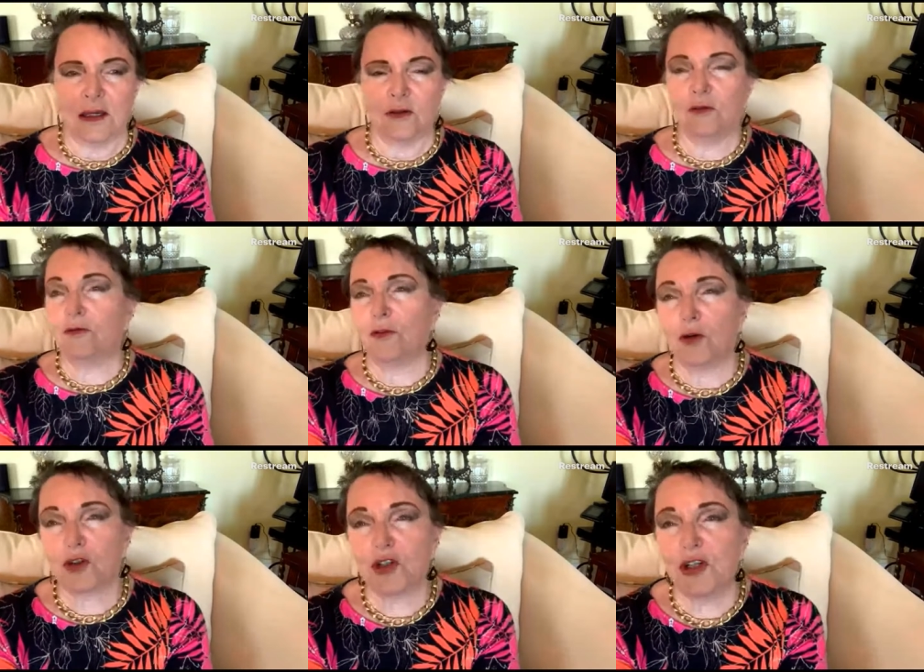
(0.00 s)

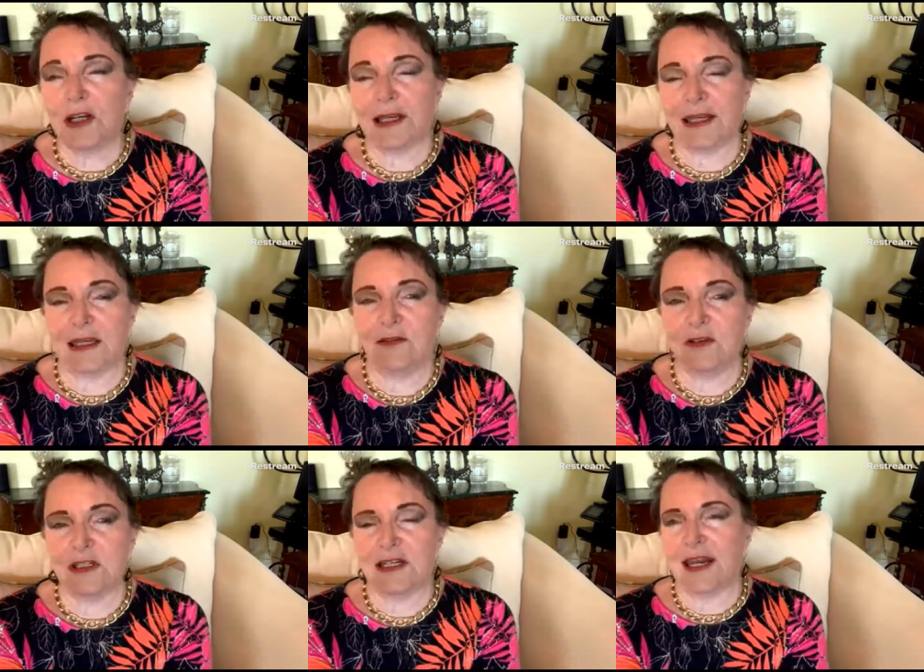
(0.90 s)
unfortunately,
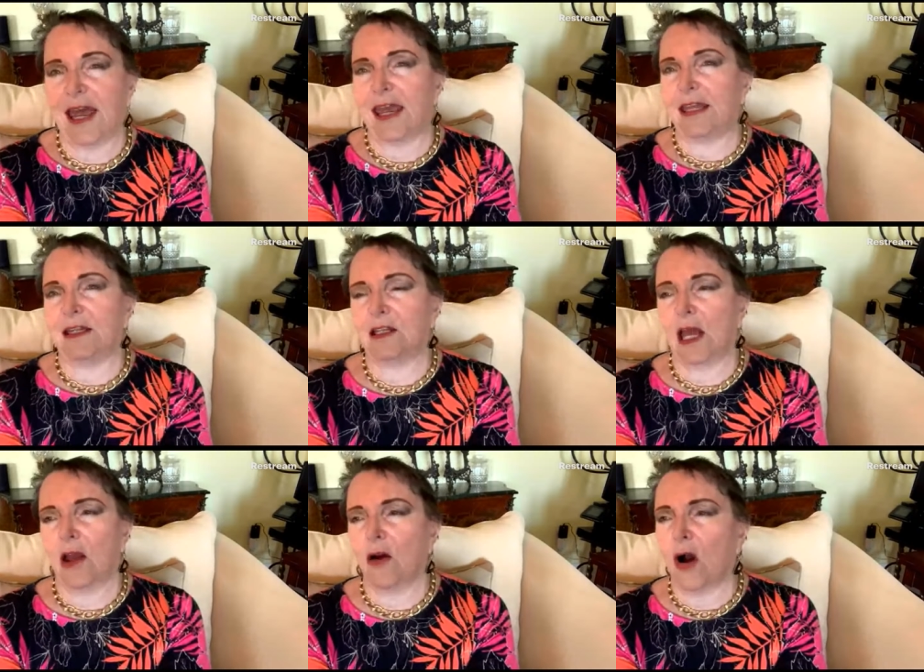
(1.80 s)
even today,
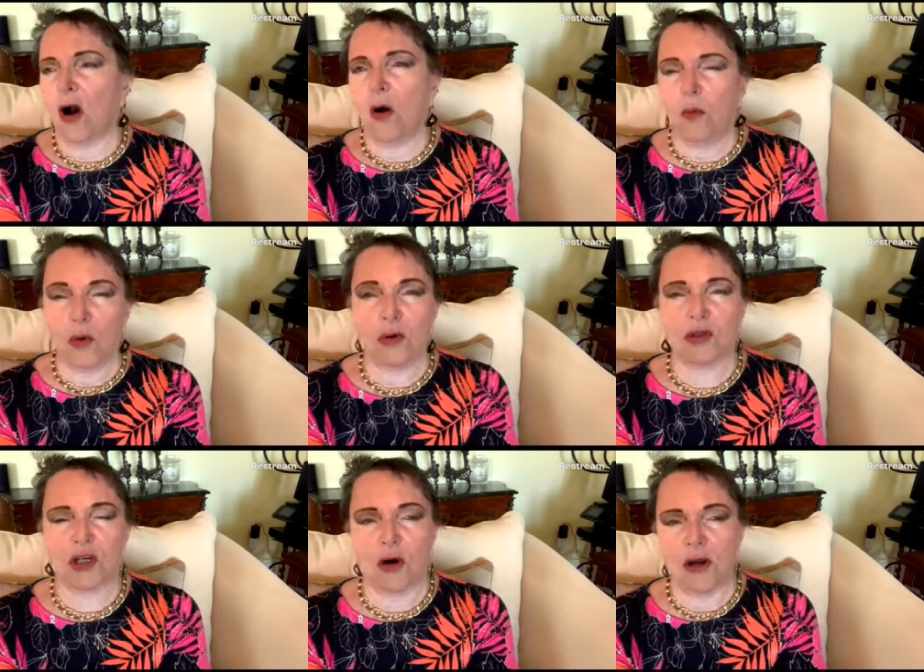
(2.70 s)
there are
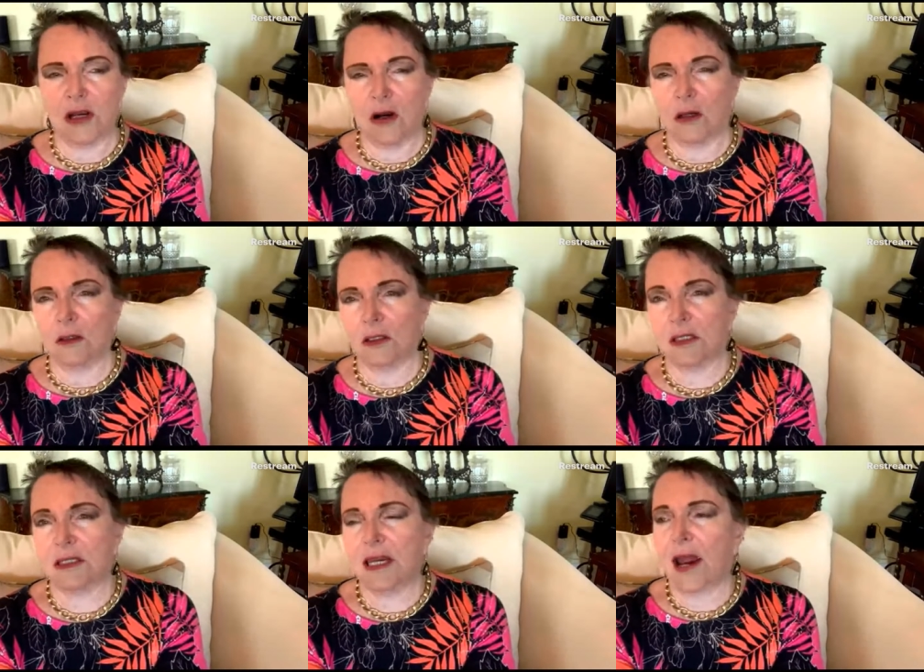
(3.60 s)
wars going on.
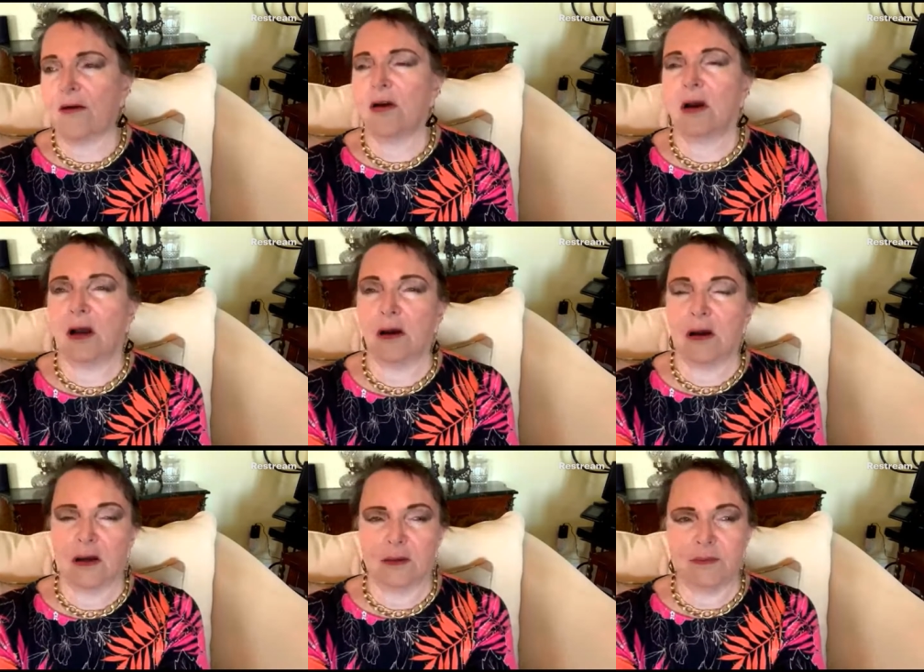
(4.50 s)
There's terror
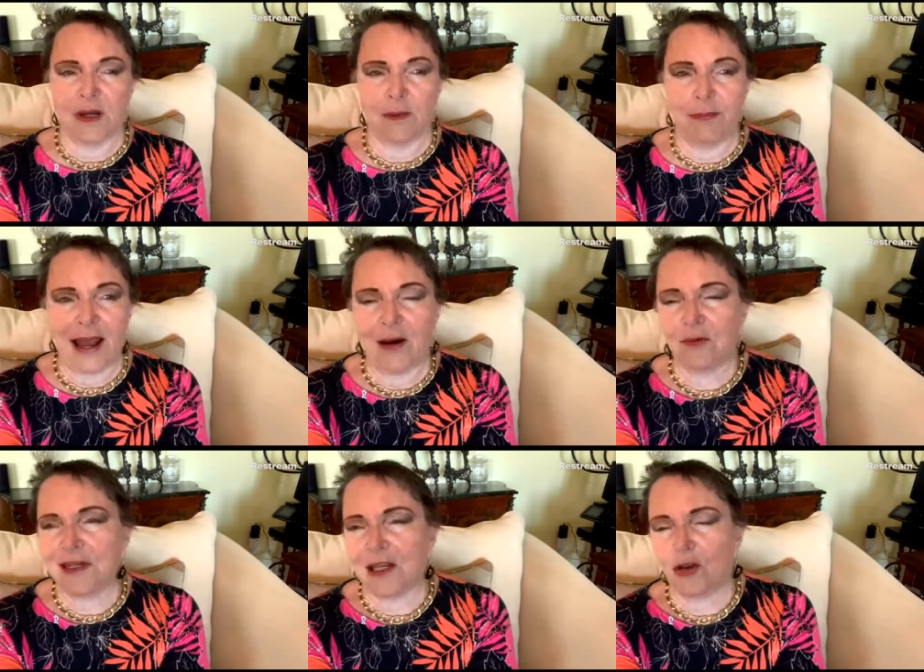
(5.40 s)

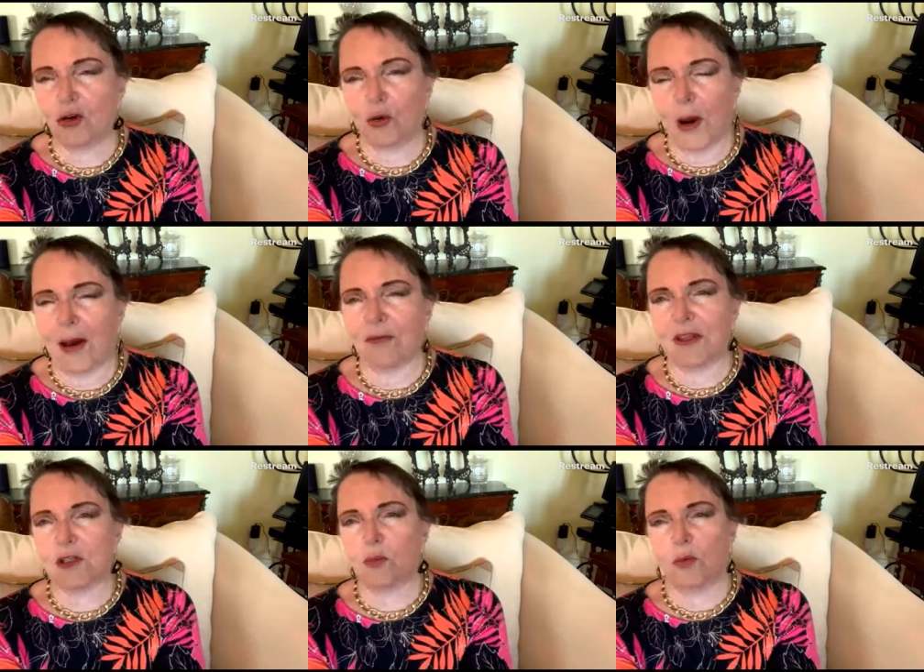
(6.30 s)
abounding throughout
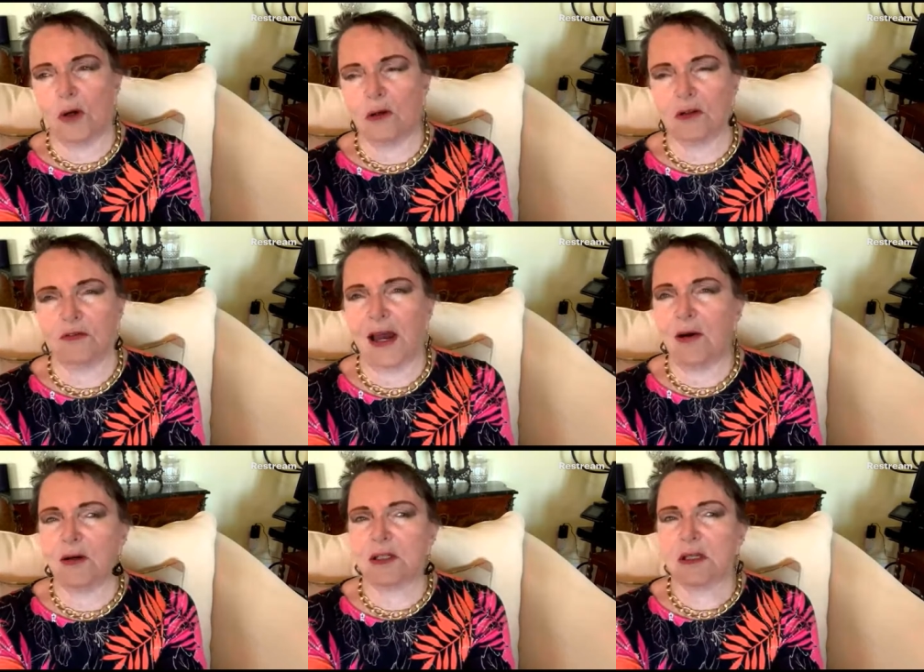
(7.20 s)
this world of
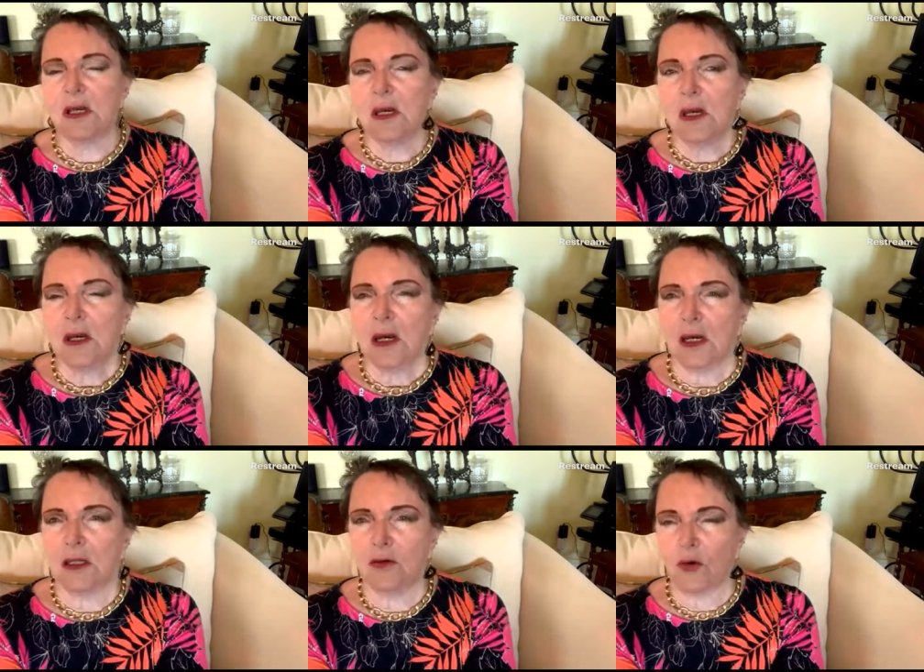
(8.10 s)
ours,
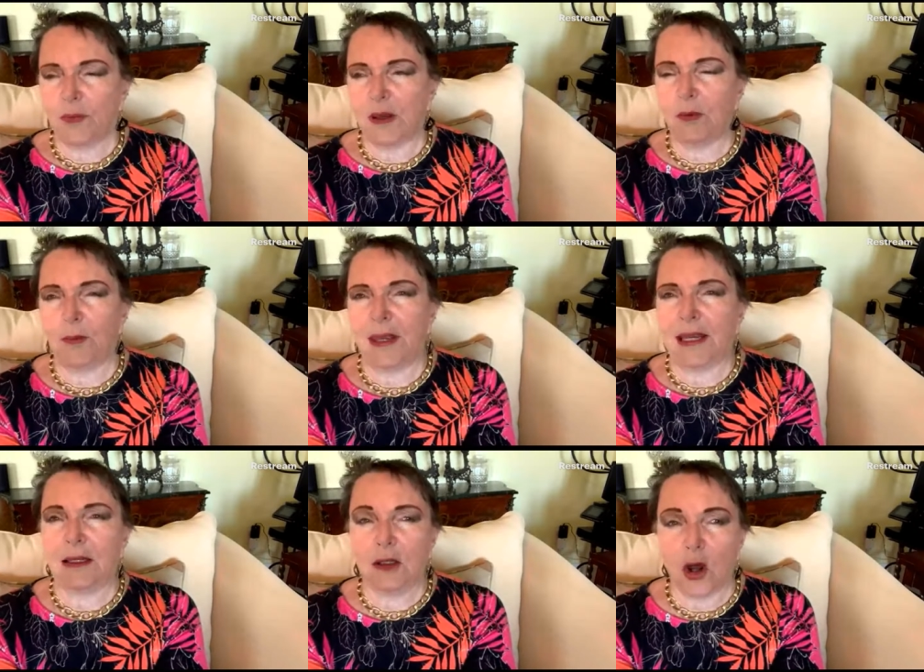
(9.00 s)
and there are people
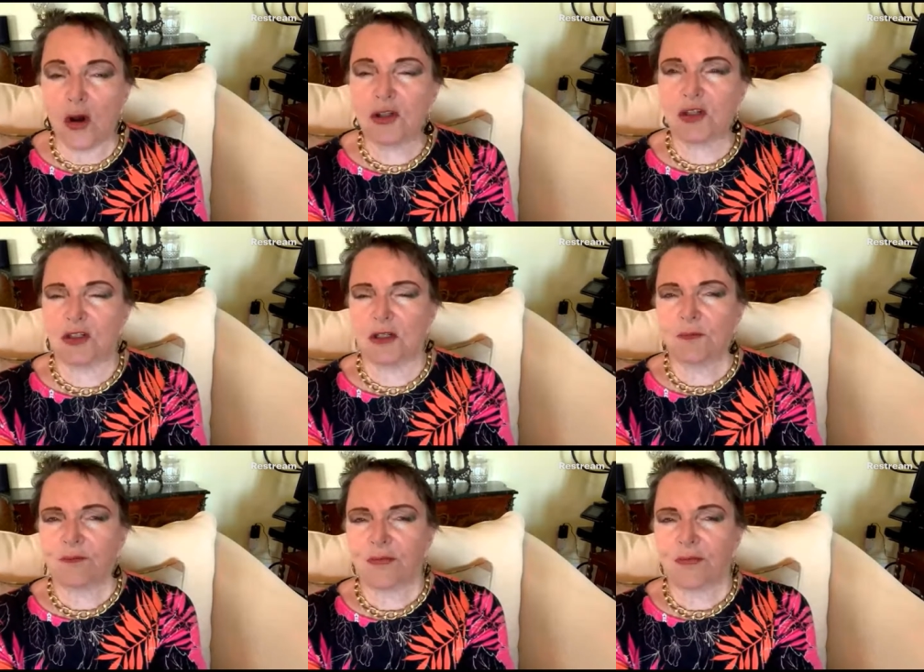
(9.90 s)
being lost,